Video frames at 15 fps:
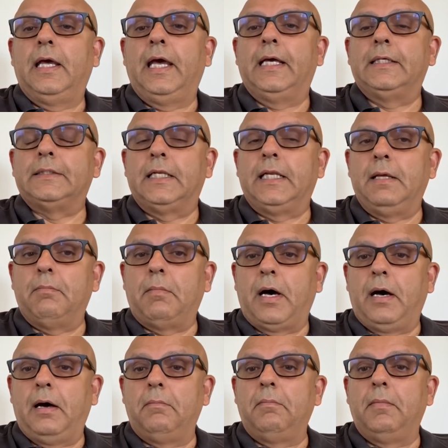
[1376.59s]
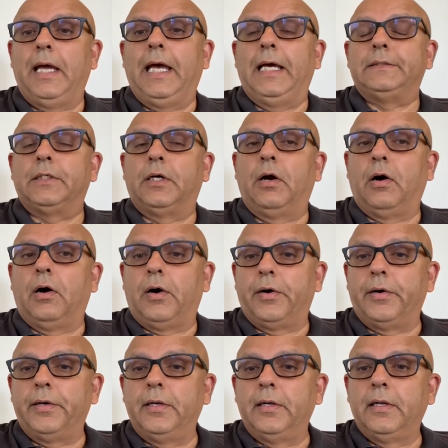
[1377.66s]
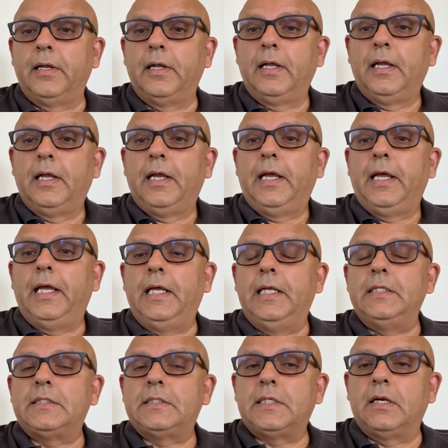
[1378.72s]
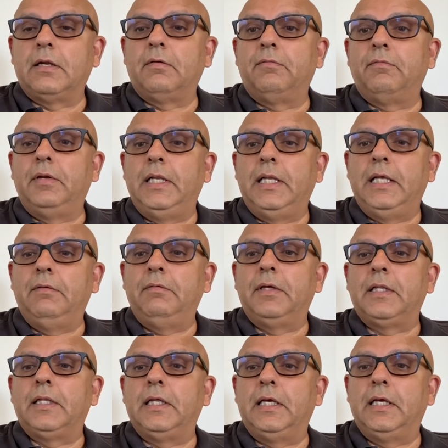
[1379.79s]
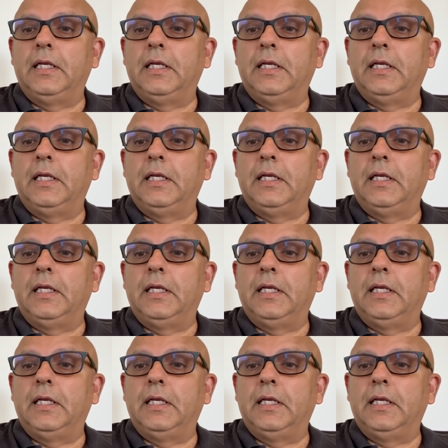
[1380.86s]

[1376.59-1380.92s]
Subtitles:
as an imam, as a god, instead of leaving the